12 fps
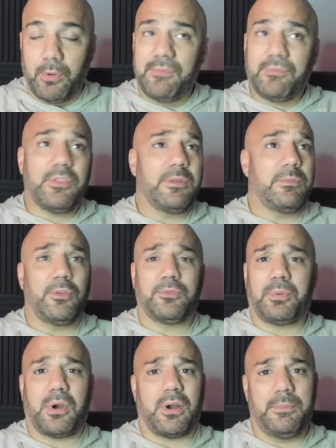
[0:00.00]
And for the most
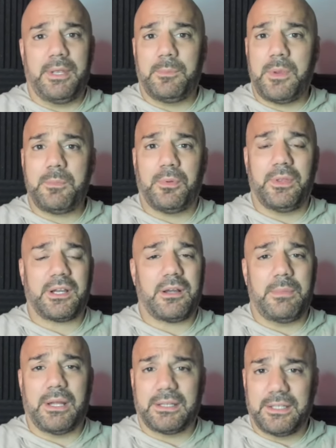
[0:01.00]
part, man, people that
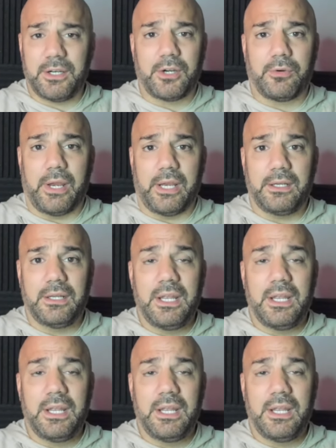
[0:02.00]
come out, they're great.